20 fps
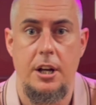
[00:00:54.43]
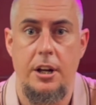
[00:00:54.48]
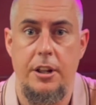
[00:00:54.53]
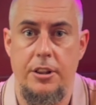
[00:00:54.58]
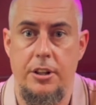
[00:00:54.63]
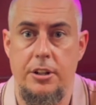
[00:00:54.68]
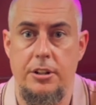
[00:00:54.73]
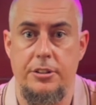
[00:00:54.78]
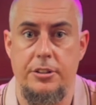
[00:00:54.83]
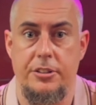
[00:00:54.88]

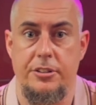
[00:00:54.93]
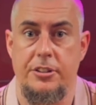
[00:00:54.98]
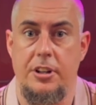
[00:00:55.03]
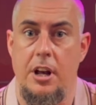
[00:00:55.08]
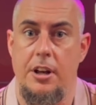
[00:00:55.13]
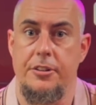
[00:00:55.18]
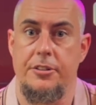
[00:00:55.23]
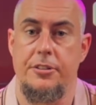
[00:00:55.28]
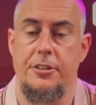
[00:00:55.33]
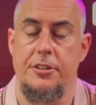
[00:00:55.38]
that
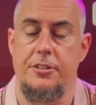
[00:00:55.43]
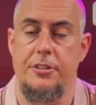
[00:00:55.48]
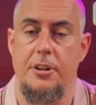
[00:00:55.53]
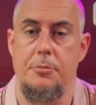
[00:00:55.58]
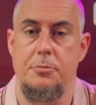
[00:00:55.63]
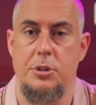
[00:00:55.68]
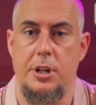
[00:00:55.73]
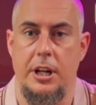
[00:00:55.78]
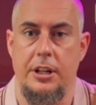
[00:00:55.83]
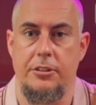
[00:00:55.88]
discuss the
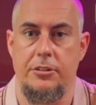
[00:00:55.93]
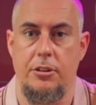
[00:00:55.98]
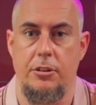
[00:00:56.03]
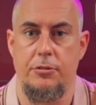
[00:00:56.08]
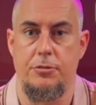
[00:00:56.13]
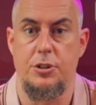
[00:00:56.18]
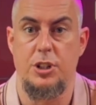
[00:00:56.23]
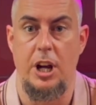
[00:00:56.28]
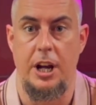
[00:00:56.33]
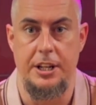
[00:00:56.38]
subject of
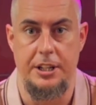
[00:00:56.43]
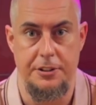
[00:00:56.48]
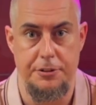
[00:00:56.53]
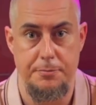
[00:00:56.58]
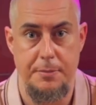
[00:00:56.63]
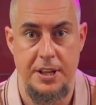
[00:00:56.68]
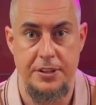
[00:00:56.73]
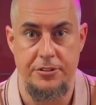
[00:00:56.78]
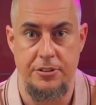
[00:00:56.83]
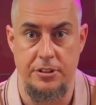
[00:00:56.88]
Chinese
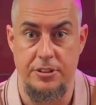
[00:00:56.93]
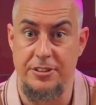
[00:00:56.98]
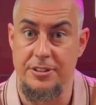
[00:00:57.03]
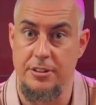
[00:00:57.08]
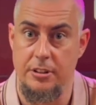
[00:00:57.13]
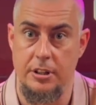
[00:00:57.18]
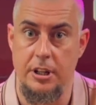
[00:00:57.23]
medicine,